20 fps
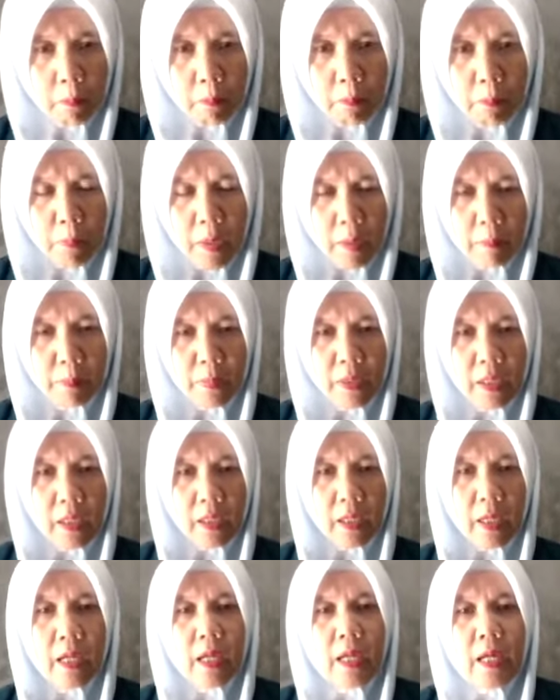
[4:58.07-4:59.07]

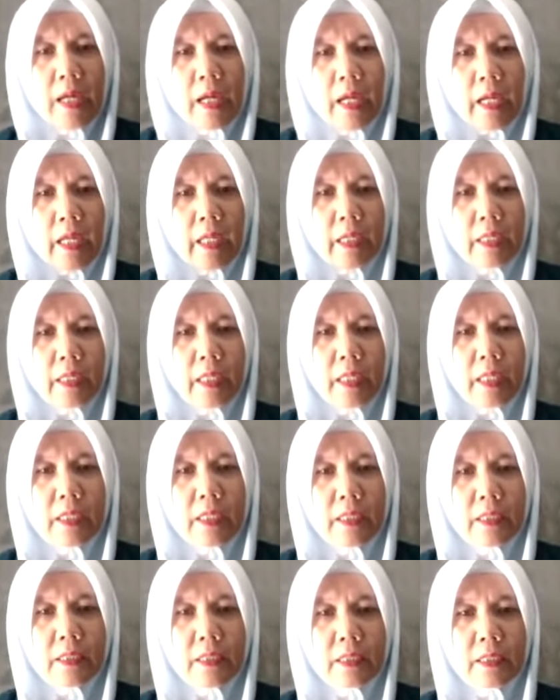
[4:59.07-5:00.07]
mapping. And
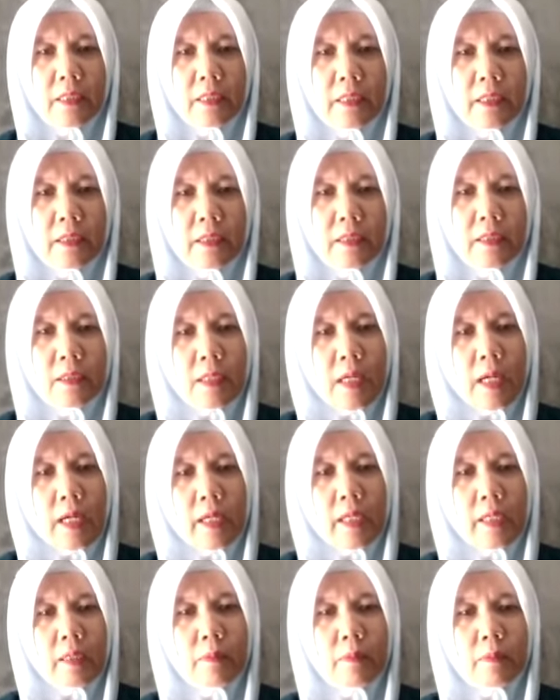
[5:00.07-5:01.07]
then the
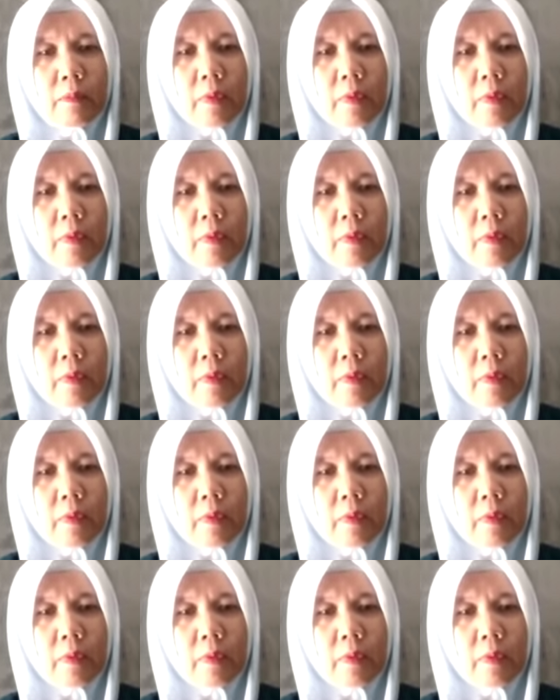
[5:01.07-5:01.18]
type